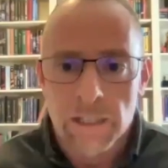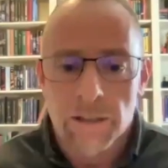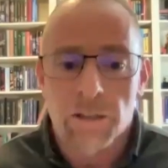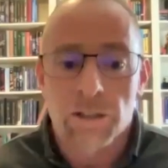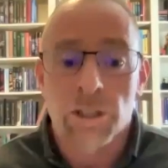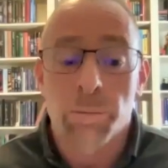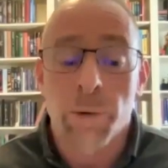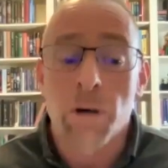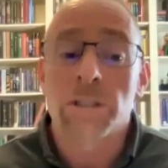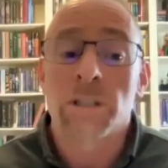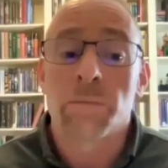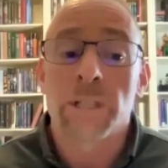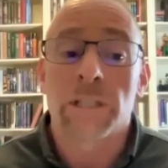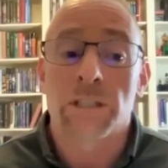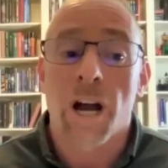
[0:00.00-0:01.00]
They're supposed yeah.
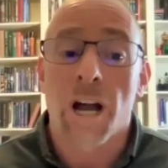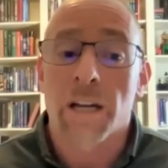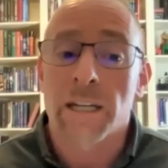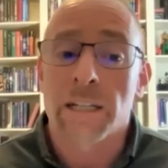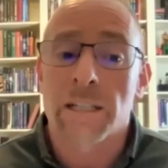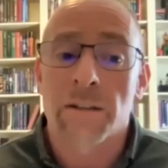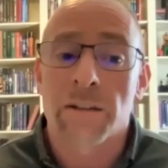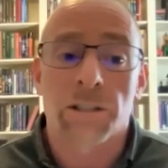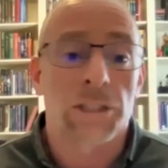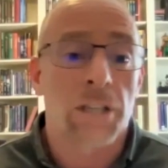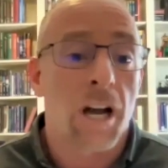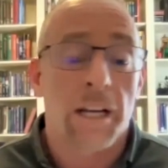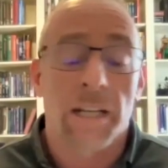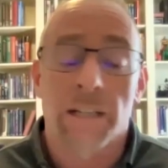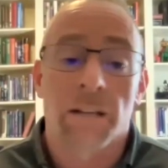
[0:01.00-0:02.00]
to be shocking and they're
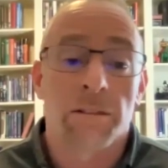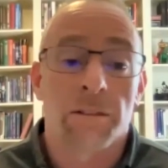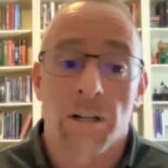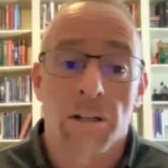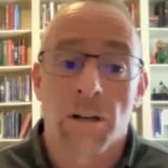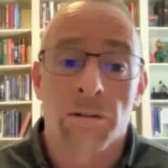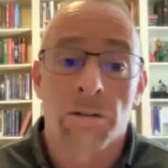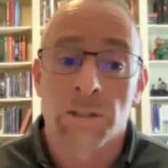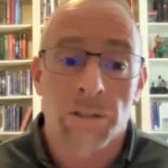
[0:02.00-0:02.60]
shocking on their own.